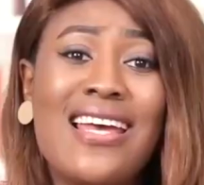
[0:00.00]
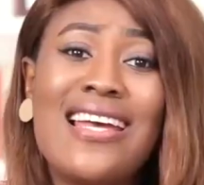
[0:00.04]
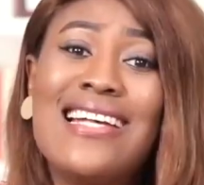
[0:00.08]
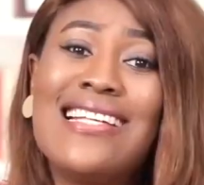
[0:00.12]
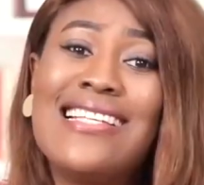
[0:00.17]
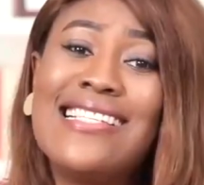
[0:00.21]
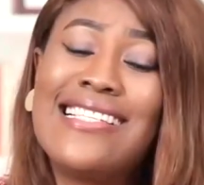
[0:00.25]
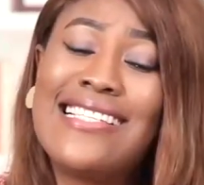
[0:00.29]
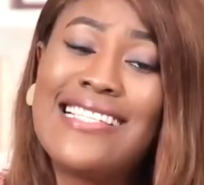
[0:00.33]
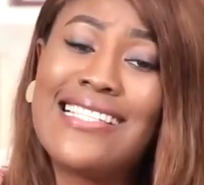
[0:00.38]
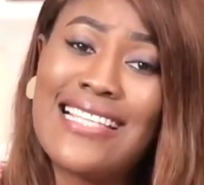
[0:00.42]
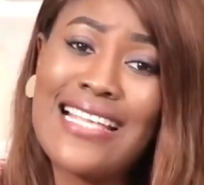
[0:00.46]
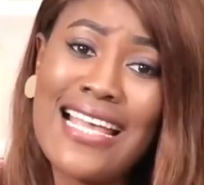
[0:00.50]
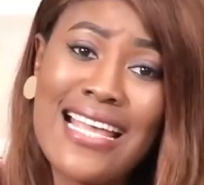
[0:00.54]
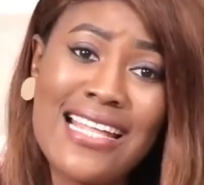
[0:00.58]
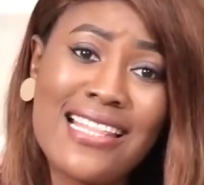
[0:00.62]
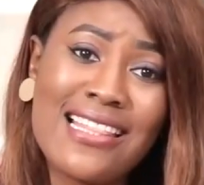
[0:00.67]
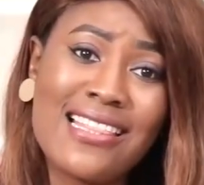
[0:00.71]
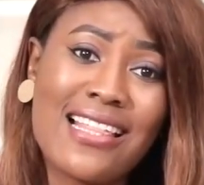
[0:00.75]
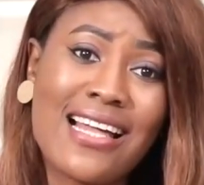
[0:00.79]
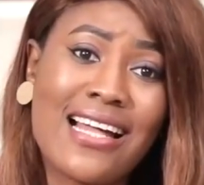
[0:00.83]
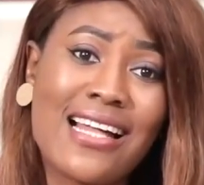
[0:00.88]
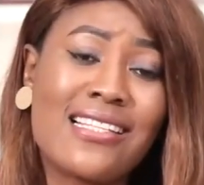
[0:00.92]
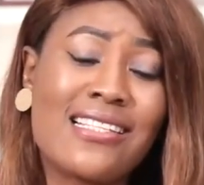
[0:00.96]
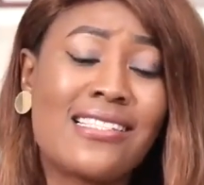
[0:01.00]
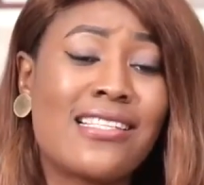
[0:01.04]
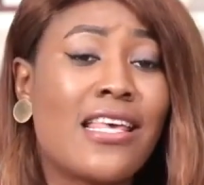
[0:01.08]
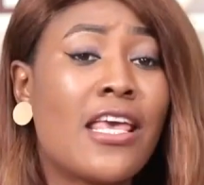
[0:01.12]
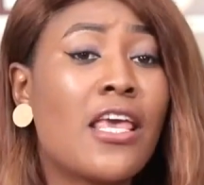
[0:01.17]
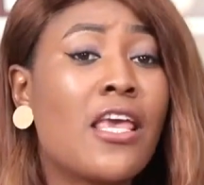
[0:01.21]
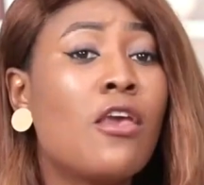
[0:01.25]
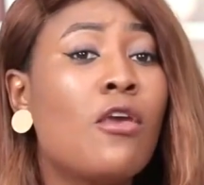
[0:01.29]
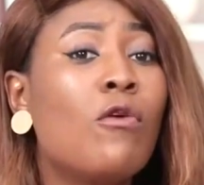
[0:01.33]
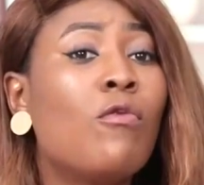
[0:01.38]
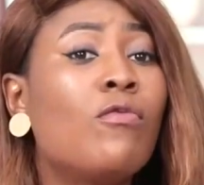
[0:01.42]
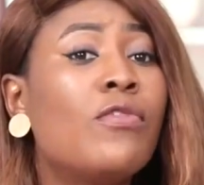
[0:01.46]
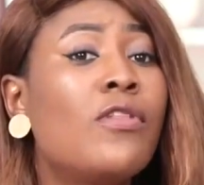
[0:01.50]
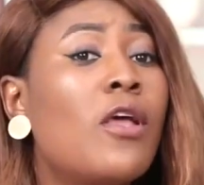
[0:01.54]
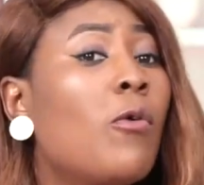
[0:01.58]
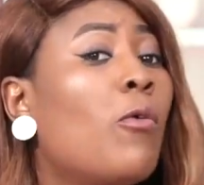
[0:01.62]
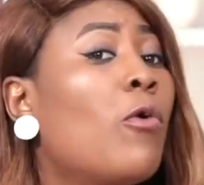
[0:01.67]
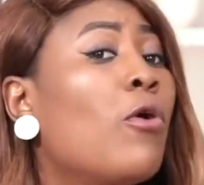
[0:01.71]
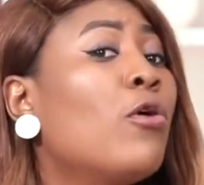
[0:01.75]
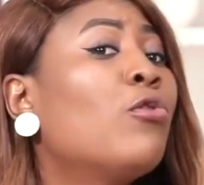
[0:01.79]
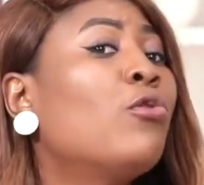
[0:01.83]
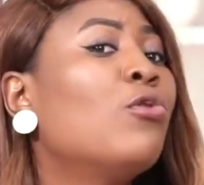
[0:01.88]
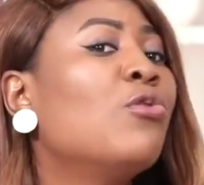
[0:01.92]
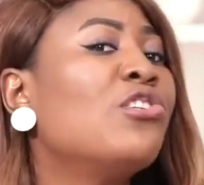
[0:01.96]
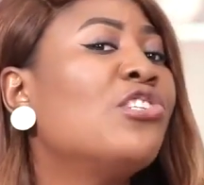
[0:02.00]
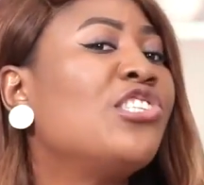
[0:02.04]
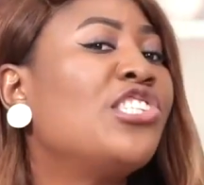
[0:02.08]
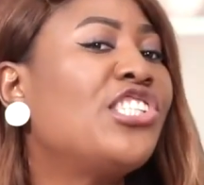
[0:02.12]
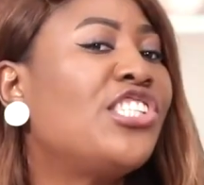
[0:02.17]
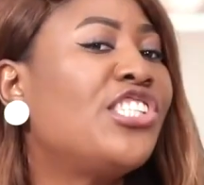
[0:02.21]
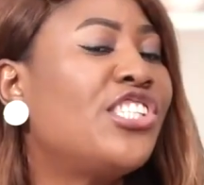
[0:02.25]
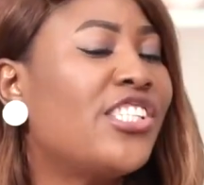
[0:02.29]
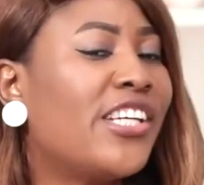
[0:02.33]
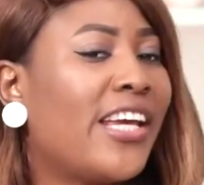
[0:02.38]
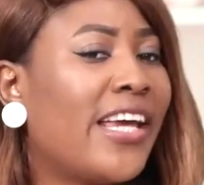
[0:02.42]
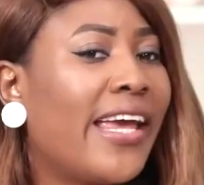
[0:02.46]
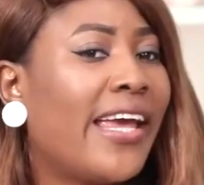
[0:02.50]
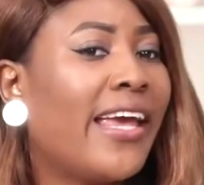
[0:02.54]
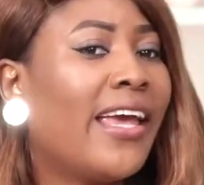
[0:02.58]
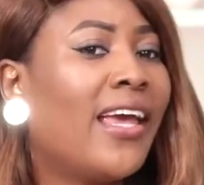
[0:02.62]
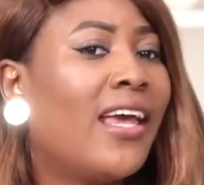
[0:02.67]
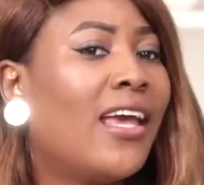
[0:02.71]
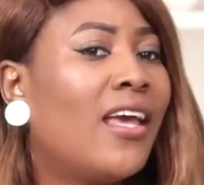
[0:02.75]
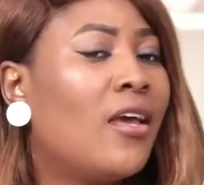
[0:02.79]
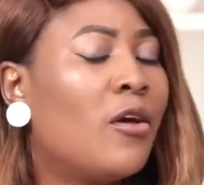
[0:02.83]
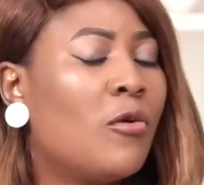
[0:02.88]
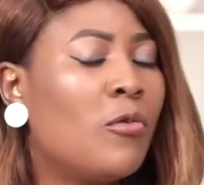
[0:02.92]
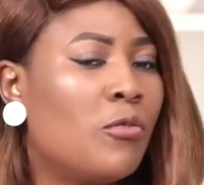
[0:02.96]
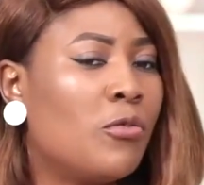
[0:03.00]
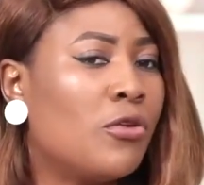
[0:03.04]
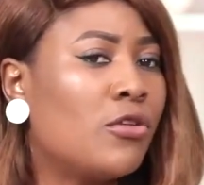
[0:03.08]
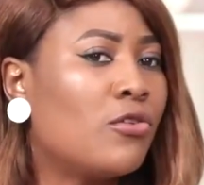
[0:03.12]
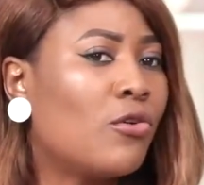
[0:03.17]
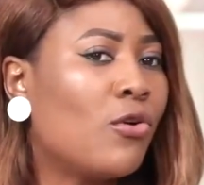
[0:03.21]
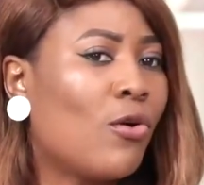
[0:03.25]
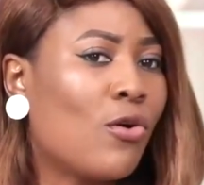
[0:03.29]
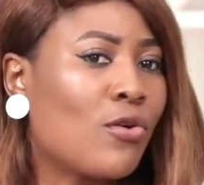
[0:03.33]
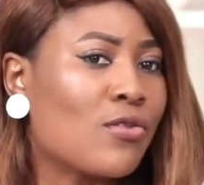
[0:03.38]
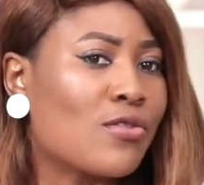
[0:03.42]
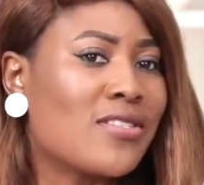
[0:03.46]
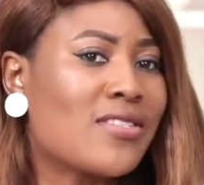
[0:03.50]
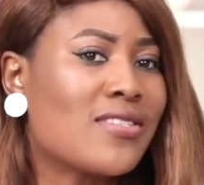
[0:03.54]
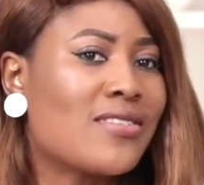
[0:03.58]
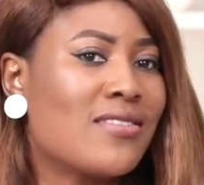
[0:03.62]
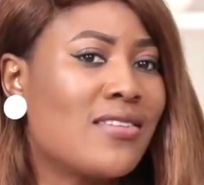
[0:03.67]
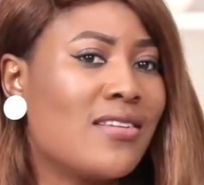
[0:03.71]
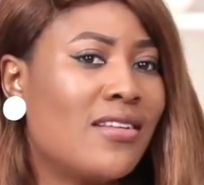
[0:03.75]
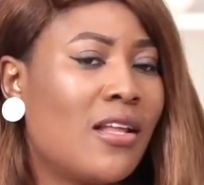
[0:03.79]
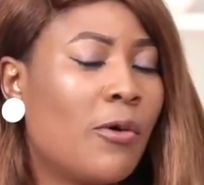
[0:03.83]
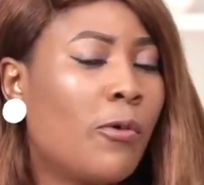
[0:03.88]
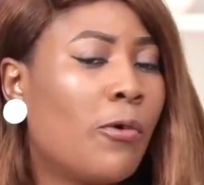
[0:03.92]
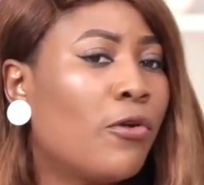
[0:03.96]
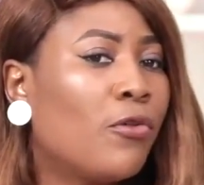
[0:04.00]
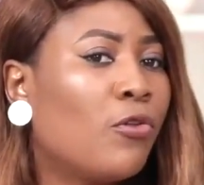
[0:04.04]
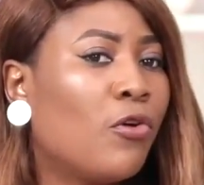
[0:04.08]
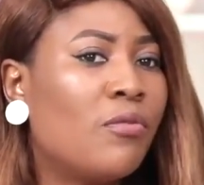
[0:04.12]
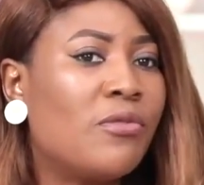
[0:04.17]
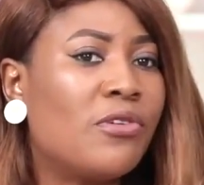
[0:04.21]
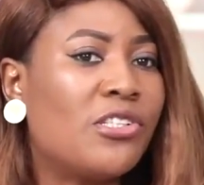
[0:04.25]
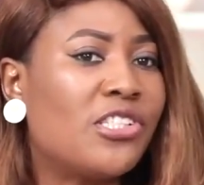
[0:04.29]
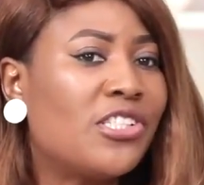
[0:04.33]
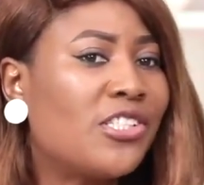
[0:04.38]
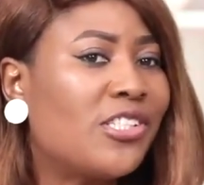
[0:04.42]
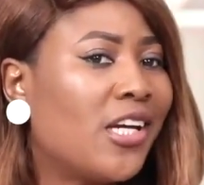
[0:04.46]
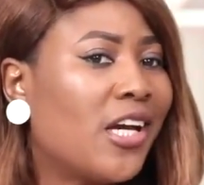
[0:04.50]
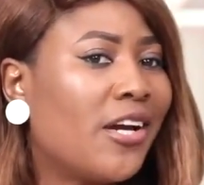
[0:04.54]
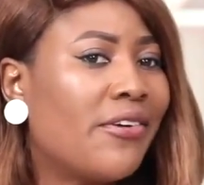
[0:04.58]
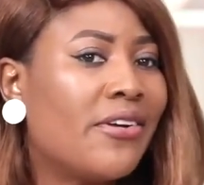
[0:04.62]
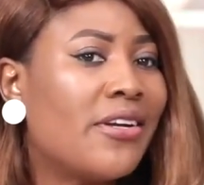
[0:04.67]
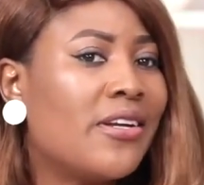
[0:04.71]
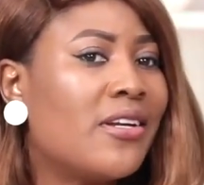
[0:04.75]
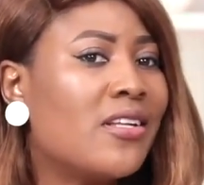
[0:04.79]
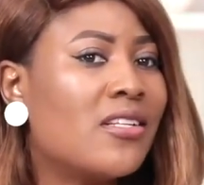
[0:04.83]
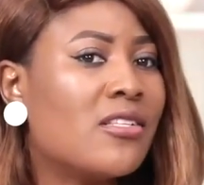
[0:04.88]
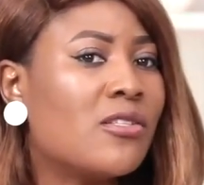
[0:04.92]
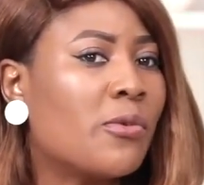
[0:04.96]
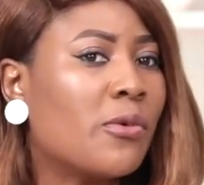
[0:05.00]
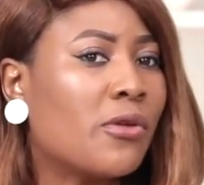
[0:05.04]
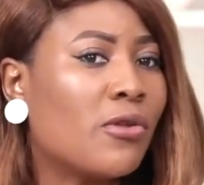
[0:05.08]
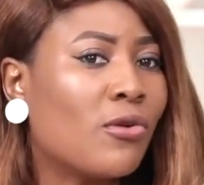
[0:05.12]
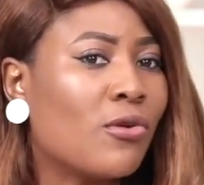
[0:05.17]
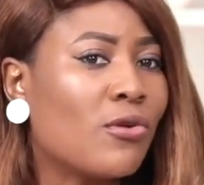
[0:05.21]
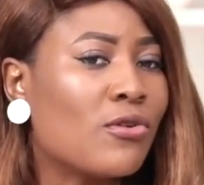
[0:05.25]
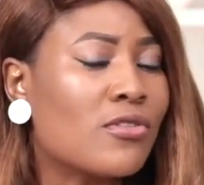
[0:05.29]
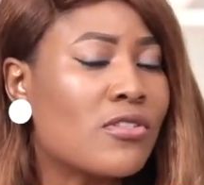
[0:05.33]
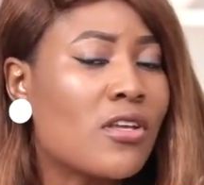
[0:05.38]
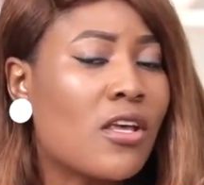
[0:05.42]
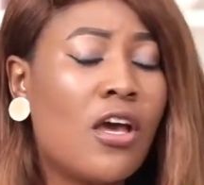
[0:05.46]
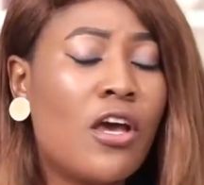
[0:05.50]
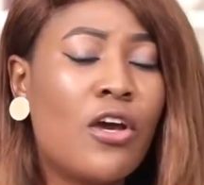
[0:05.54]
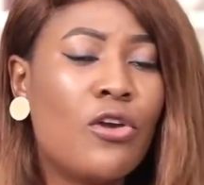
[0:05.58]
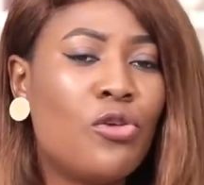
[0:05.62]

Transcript: saying that he they want to share with us. They want to be sharing it with us.